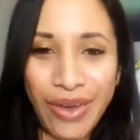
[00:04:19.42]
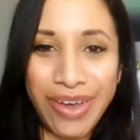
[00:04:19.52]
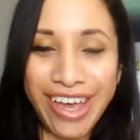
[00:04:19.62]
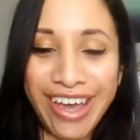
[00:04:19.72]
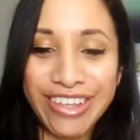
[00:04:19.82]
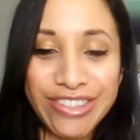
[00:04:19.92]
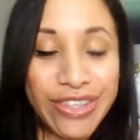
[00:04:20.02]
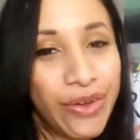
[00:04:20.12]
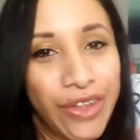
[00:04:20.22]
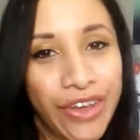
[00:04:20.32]
Okay,
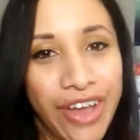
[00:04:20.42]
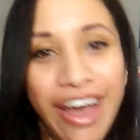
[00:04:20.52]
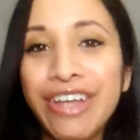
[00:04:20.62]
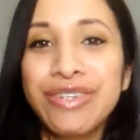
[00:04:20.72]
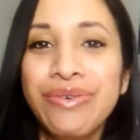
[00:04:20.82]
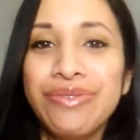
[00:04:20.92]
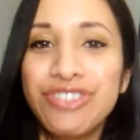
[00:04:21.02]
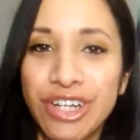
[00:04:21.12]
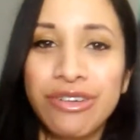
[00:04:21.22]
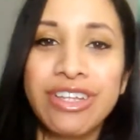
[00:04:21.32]
so look, I
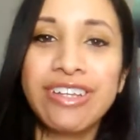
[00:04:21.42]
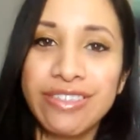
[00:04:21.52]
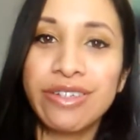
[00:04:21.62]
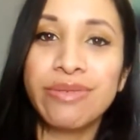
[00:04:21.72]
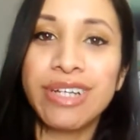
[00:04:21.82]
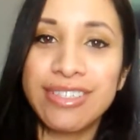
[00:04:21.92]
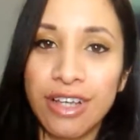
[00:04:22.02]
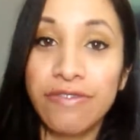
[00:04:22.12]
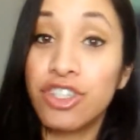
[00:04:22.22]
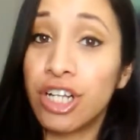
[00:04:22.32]
don't generally consider
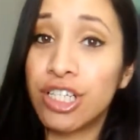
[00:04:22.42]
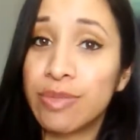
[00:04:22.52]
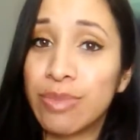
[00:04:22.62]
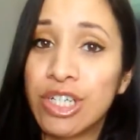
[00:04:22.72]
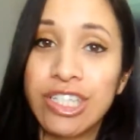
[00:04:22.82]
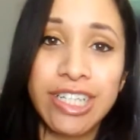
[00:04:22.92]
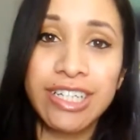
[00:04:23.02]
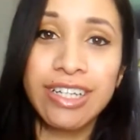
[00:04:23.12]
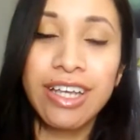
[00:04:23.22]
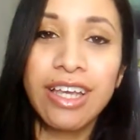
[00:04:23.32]
myself a jealous
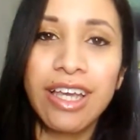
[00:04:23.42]
person,